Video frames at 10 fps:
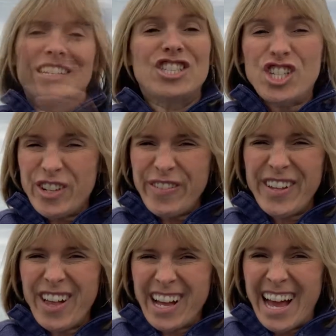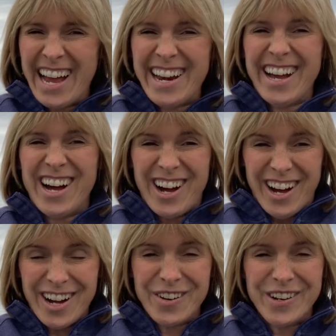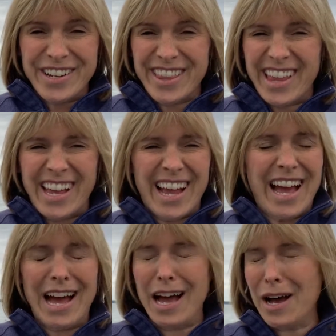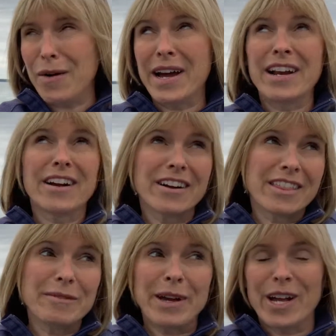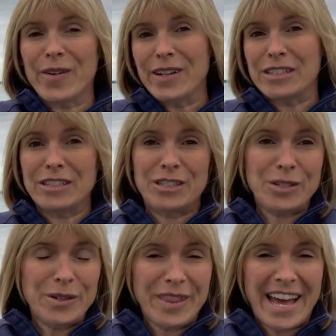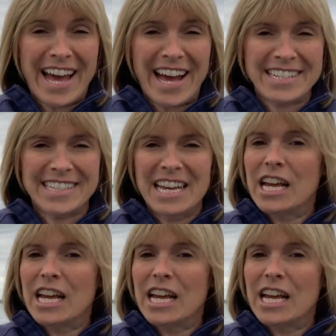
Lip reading: Do you feel kind of awkward? Like, how on earth am I going to do that?